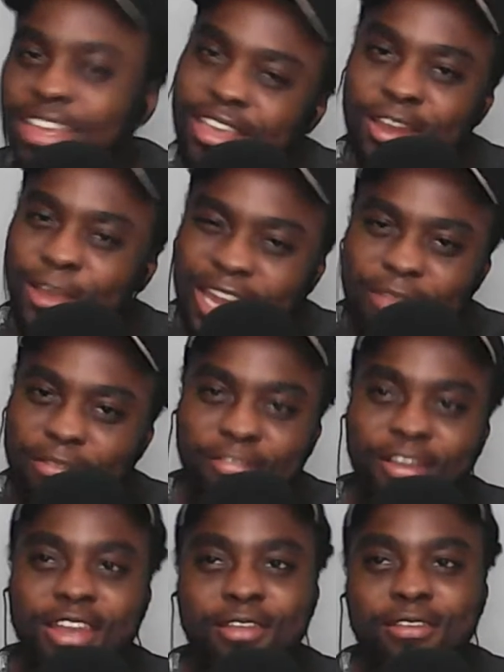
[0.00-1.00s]
You
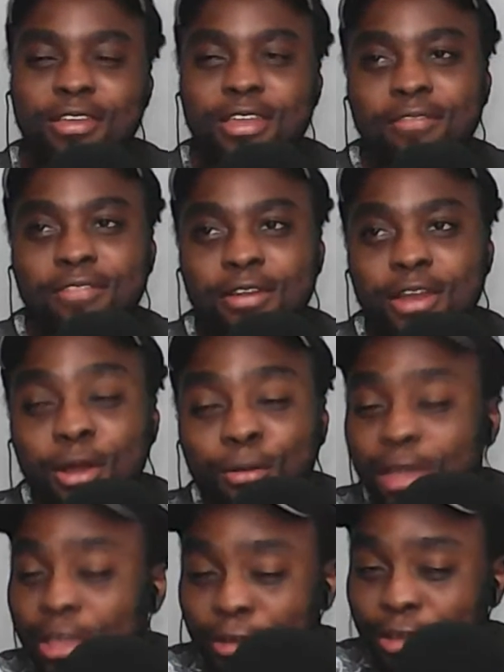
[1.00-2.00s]
never know
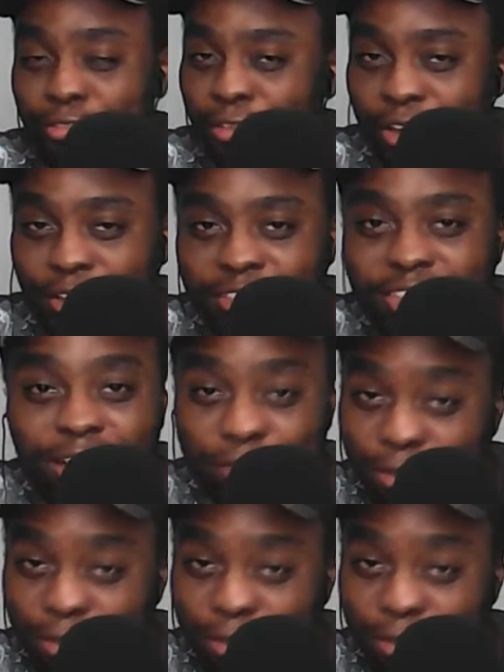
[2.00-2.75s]
where you're going to find yourself.